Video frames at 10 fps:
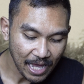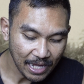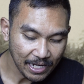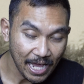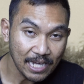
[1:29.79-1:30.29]

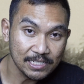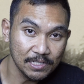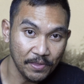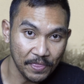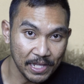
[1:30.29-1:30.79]
and they
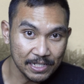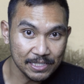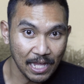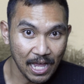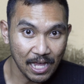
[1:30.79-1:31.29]
actually think
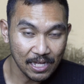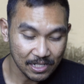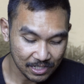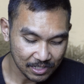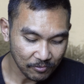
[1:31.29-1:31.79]
that
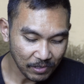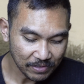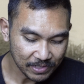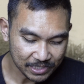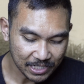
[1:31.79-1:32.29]
one
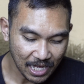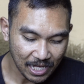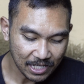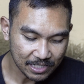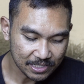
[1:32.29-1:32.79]
of the
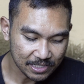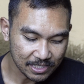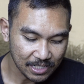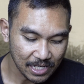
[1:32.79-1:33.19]
jars